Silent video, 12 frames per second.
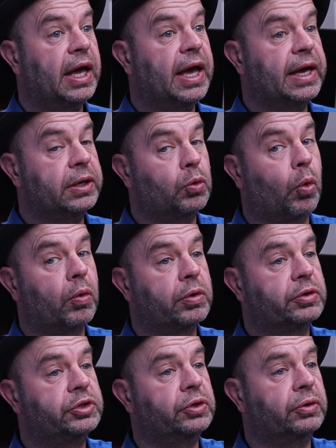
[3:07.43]
in
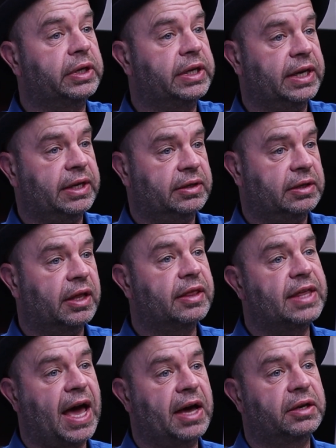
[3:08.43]
order to get
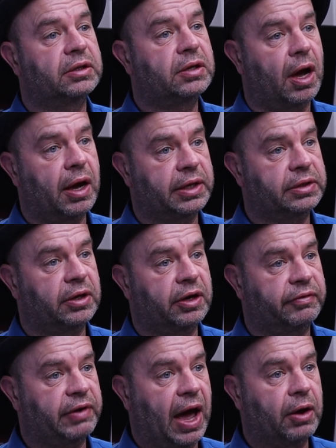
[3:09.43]
that kind
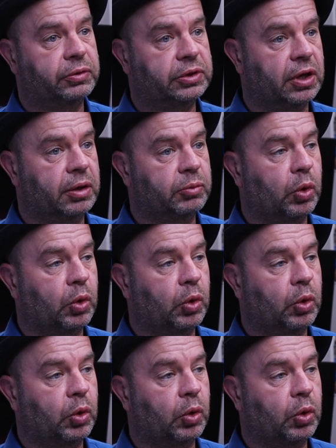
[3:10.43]
of outcome,